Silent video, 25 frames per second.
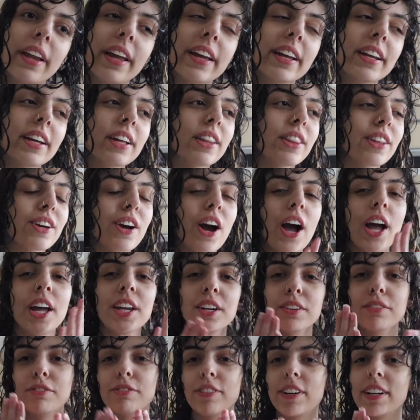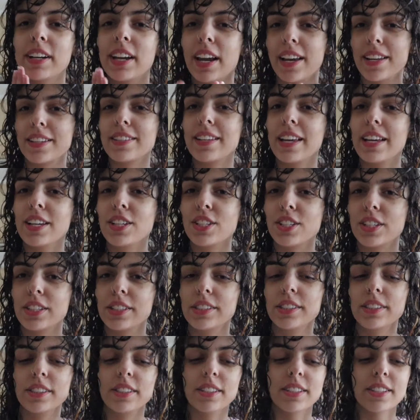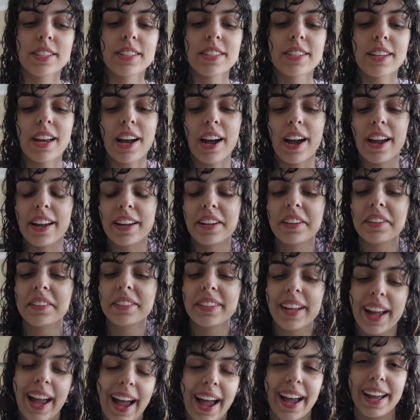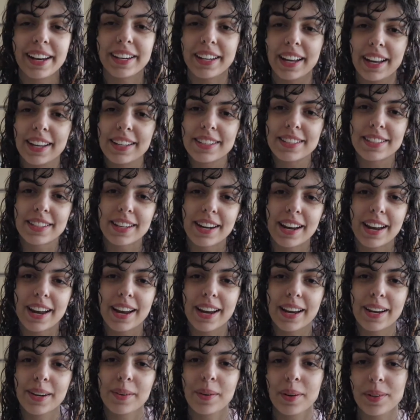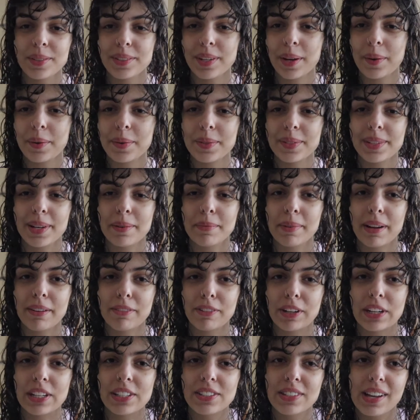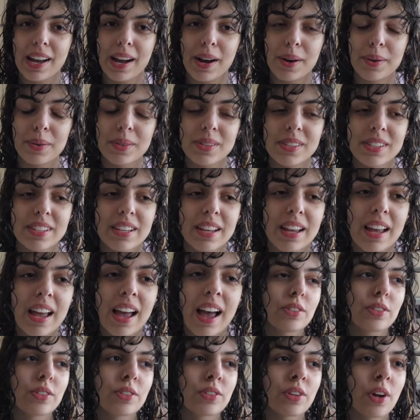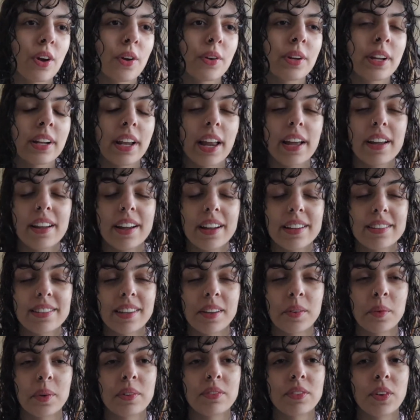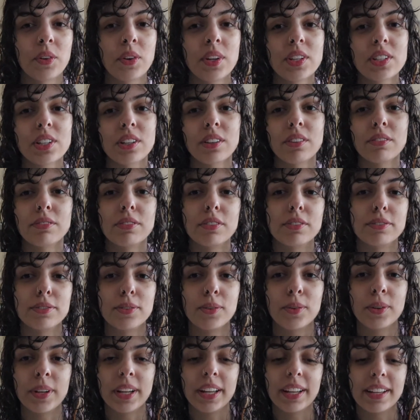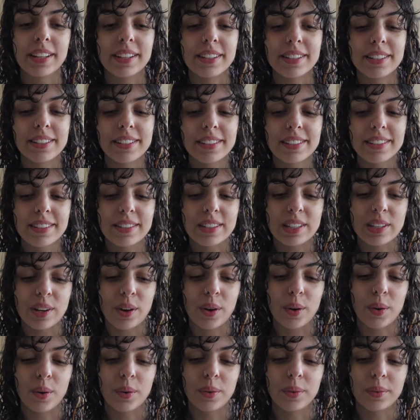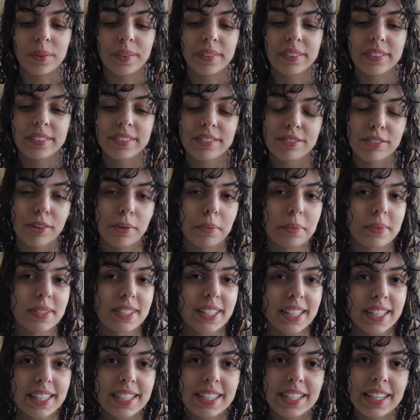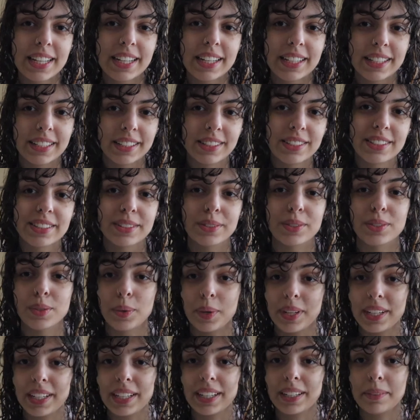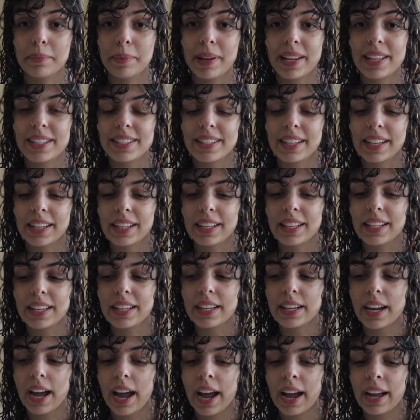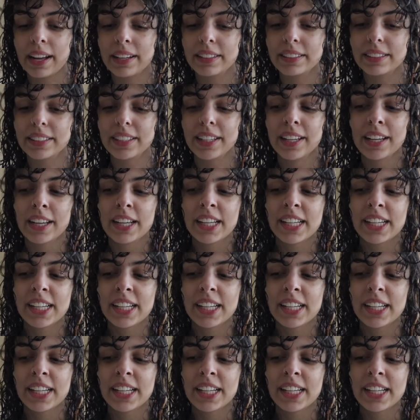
like the kind of realizations I had yesterday whilst I was at my friend's house. So like I said, we've known each other for four years. So from sixteen until twenty basically. And